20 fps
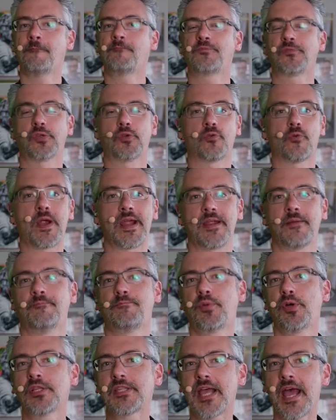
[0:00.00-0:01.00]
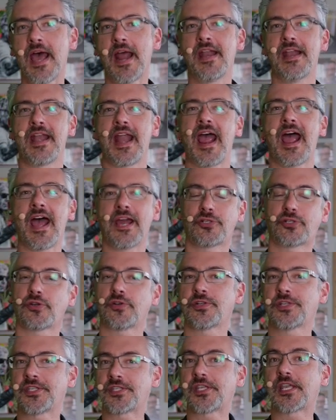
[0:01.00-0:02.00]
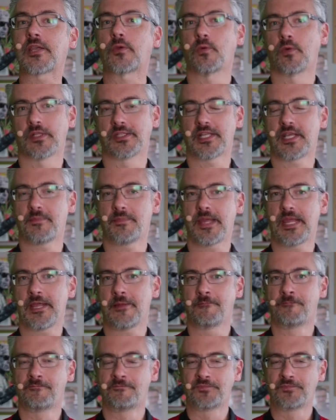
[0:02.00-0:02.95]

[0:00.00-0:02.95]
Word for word: Great, put that in Azure SQL DB.